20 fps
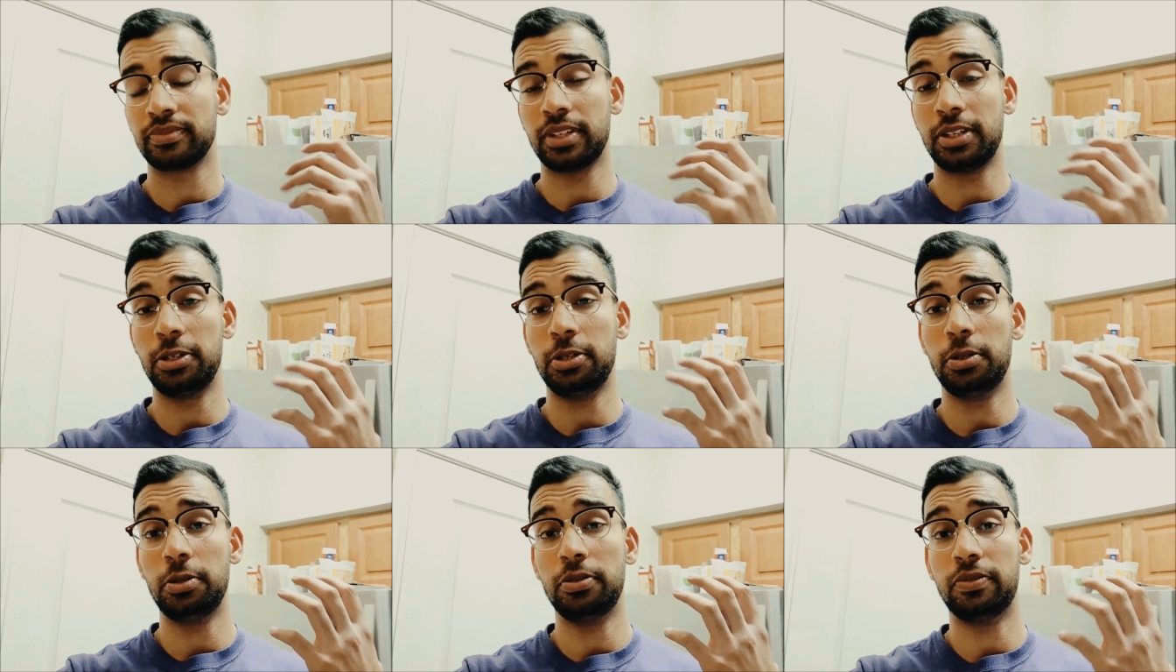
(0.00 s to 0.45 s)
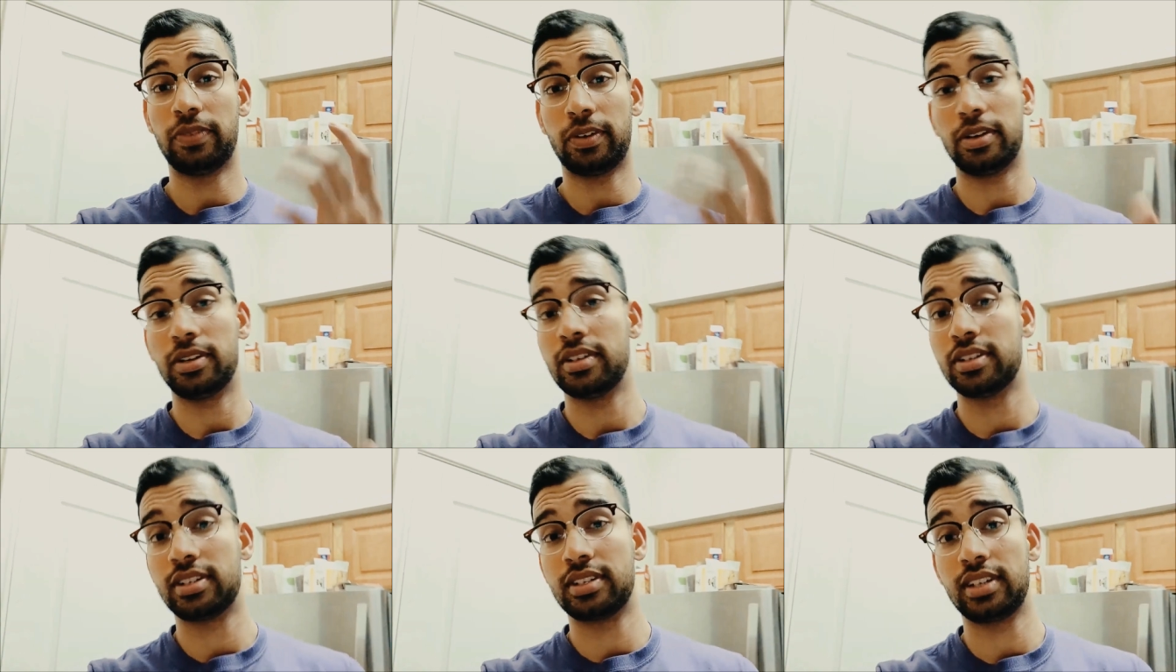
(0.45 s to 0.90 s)
you
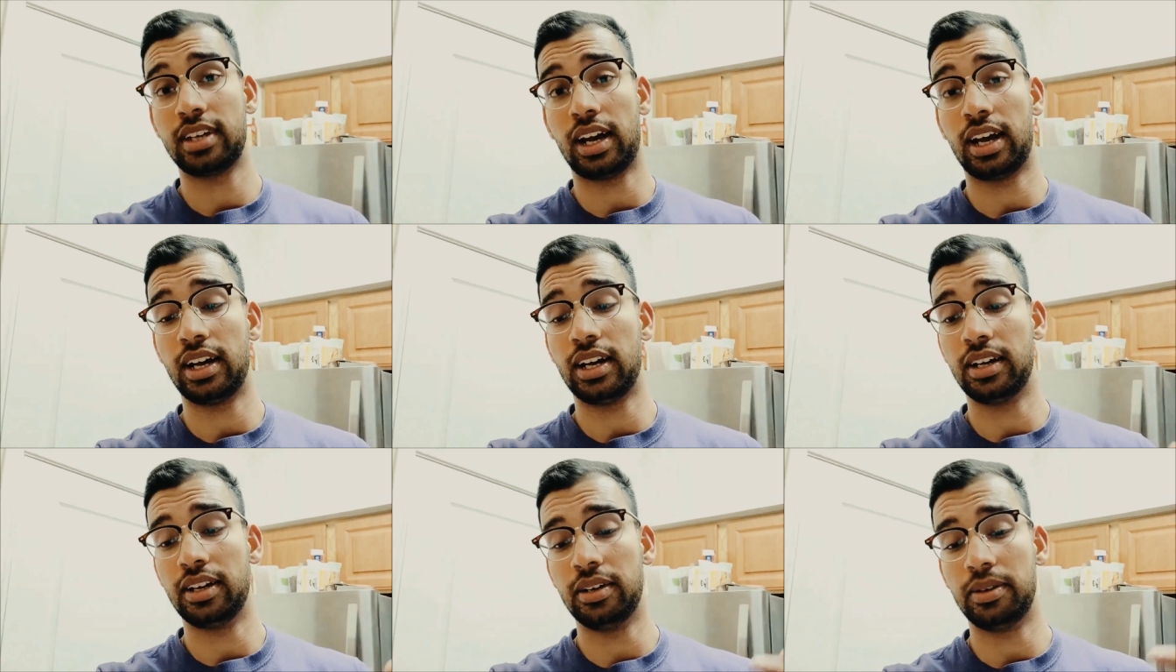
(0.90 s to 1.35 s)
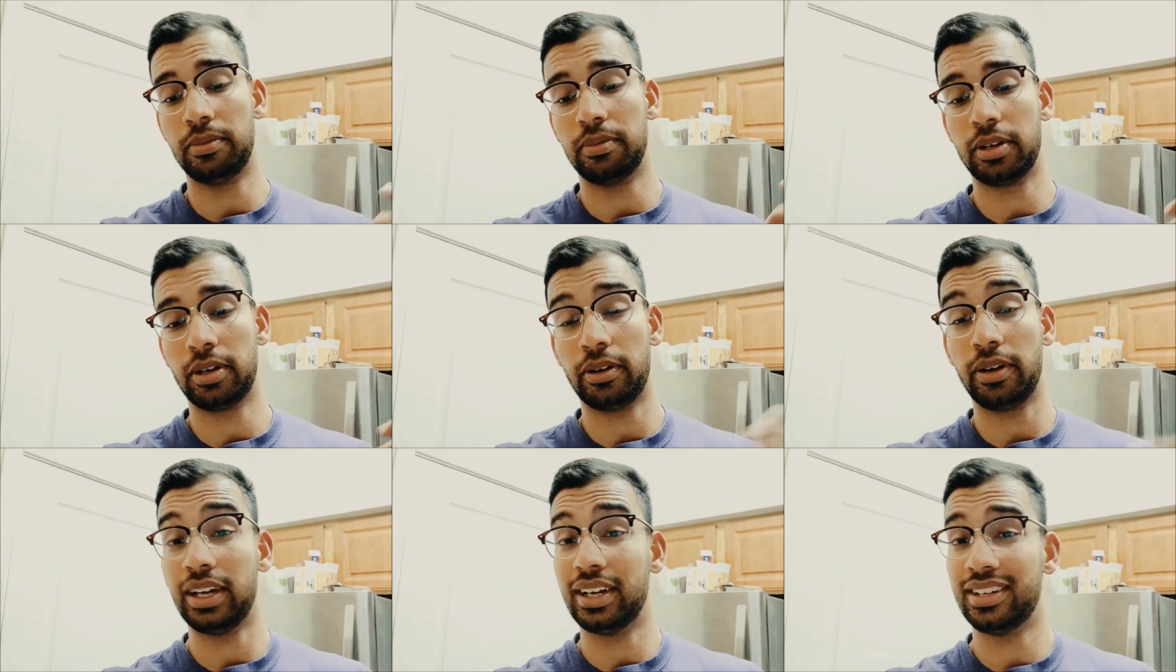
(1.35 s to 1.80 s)
first um,
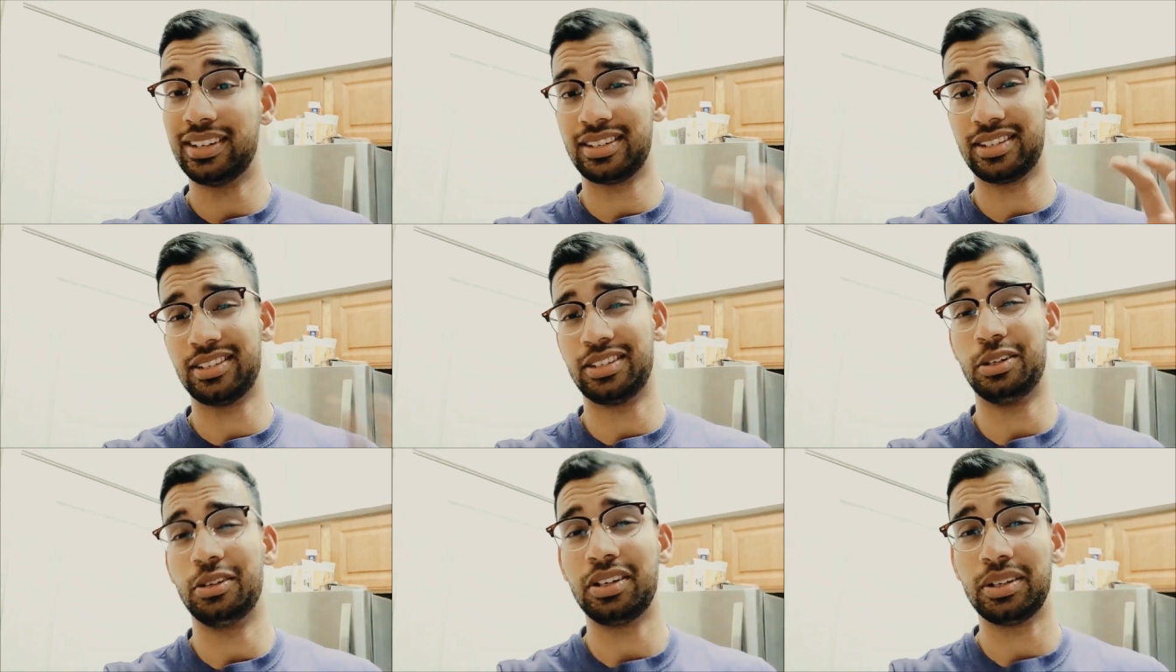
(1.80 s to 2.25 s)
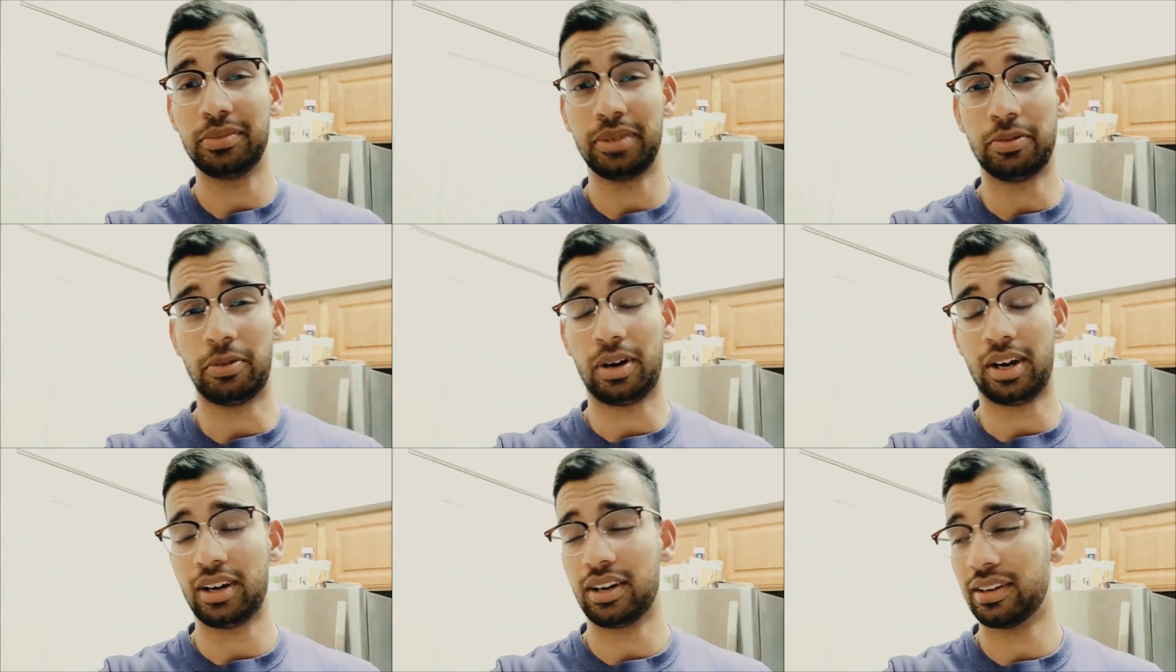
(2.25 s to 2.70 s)
go ahead and just soak them in
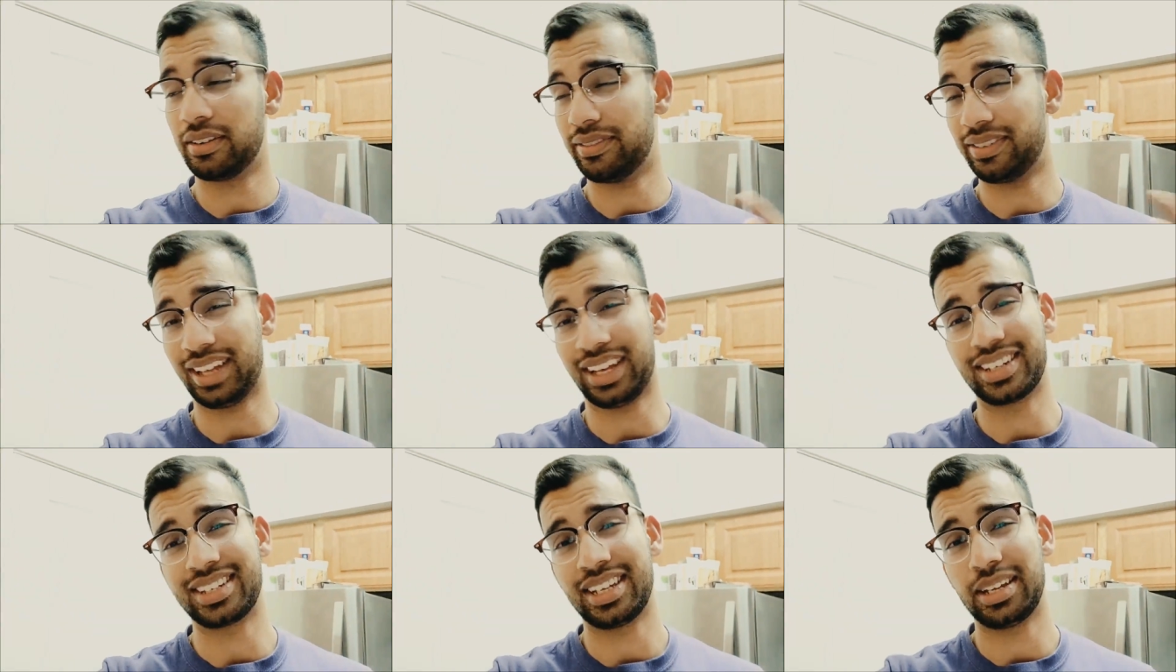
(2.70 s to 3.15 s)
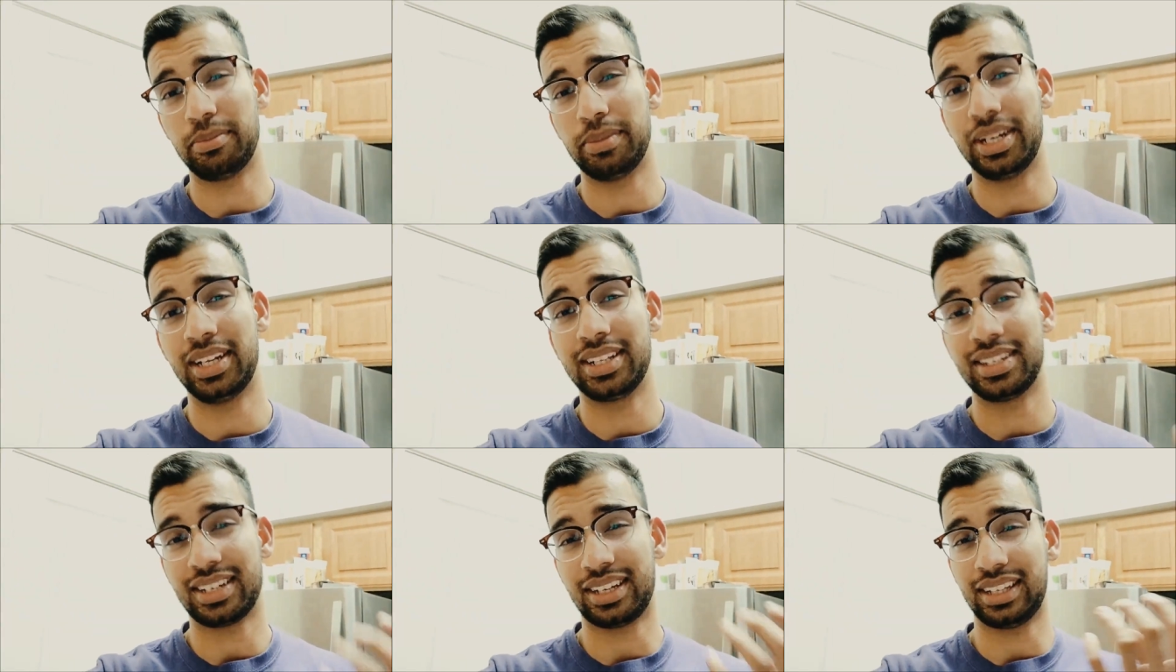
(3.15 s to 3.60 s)
water for like 10
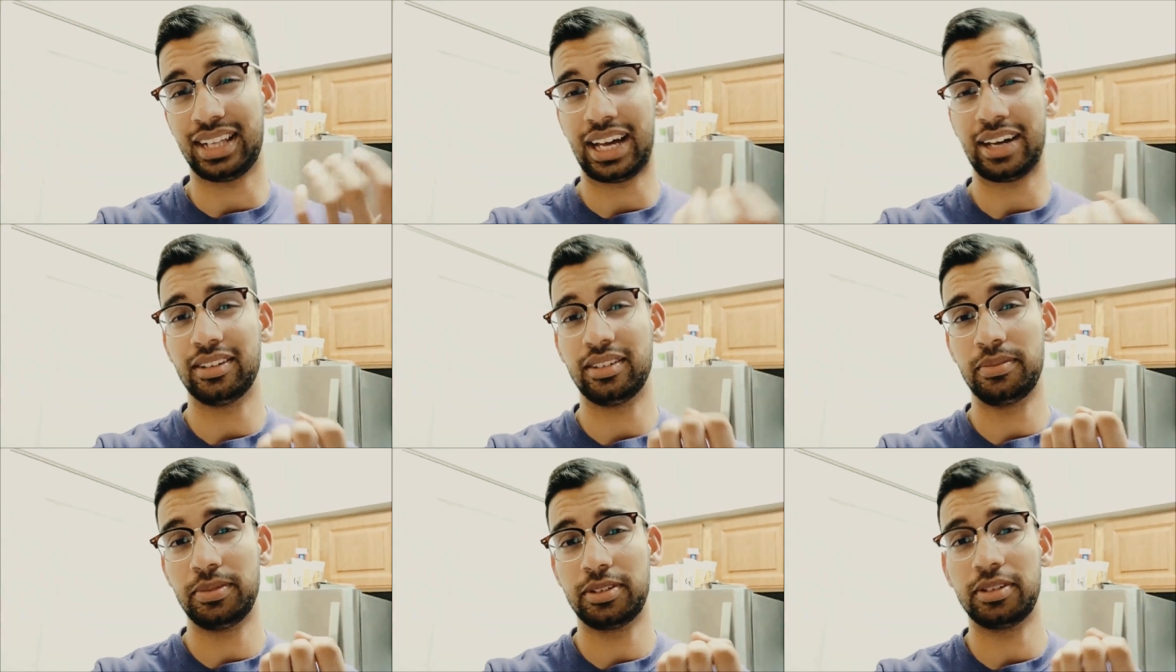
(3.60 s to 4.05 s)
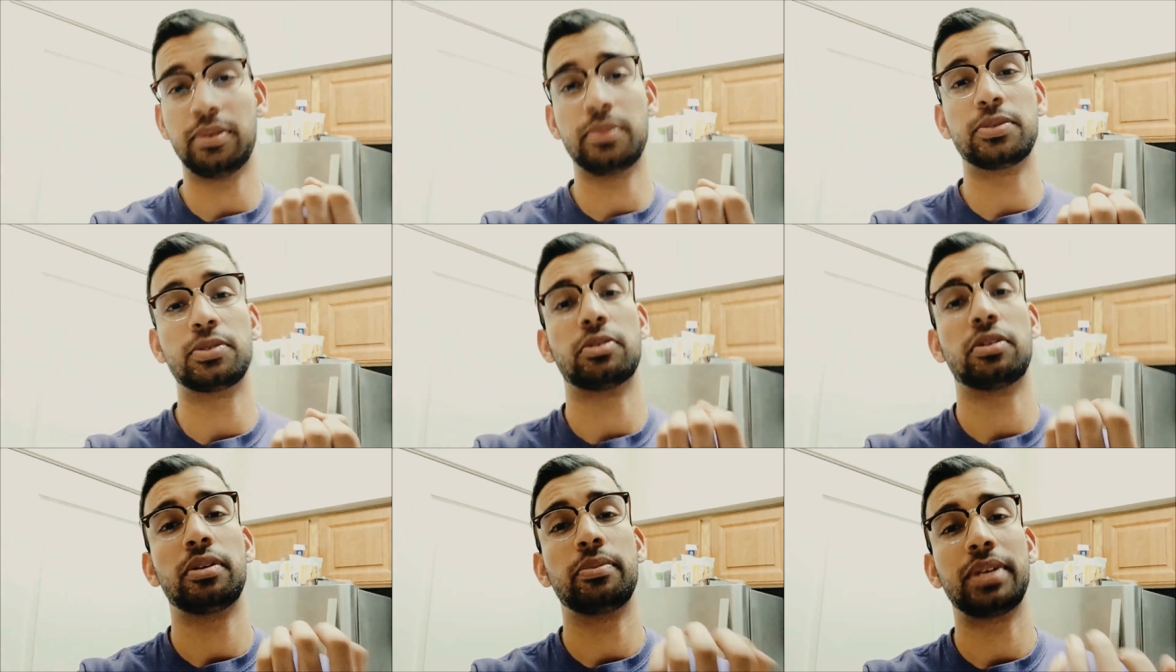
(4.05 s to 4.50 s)
minutes, allow them to
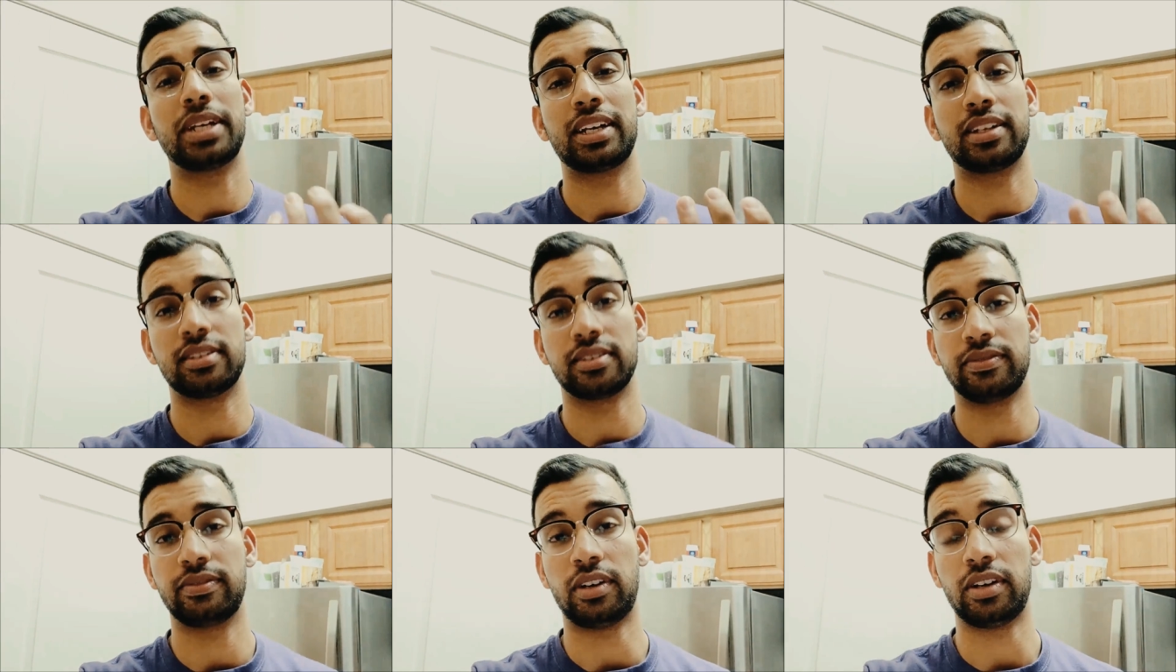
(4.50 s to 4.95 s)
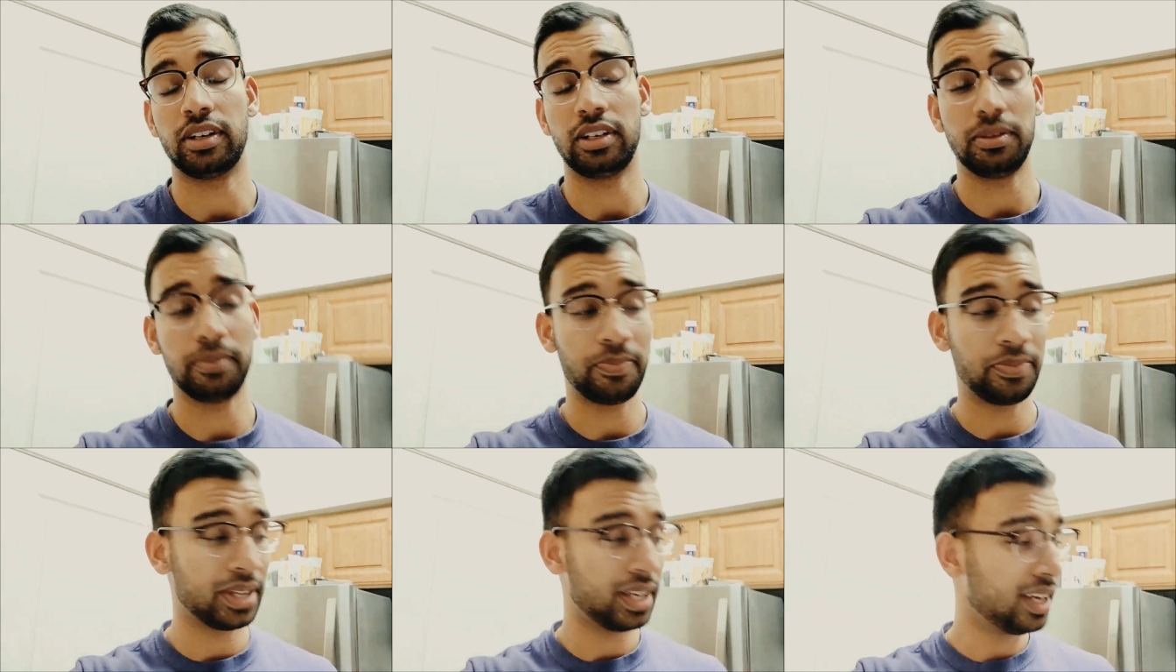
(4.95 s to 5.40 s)
absorb and get some
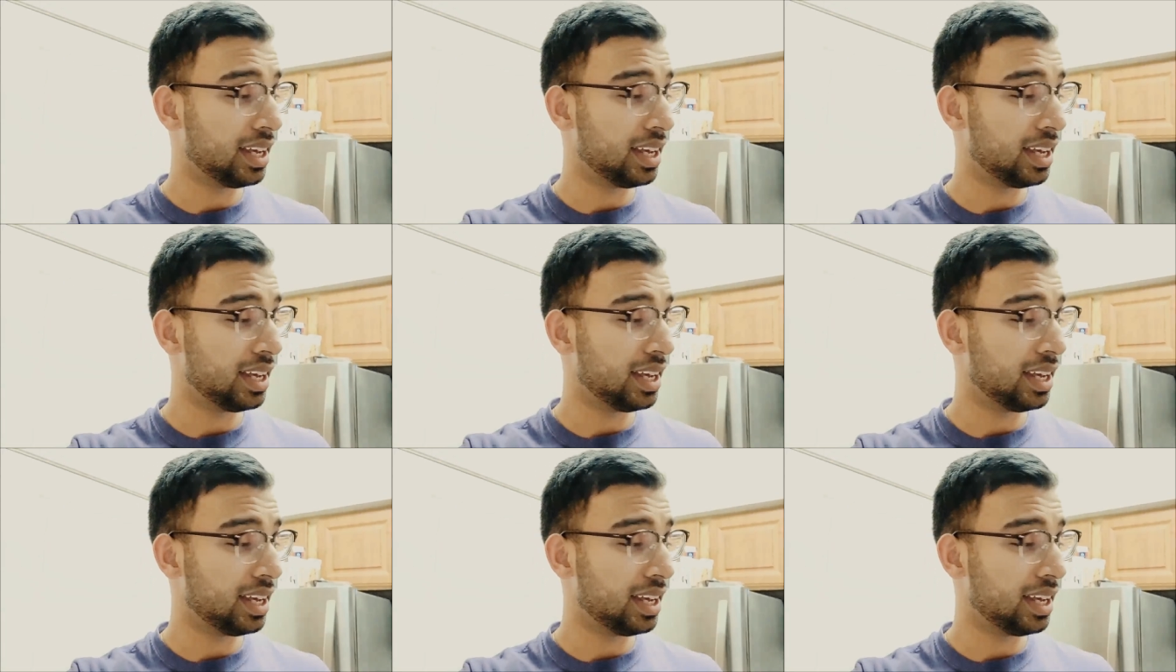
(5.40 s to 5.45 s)
volume,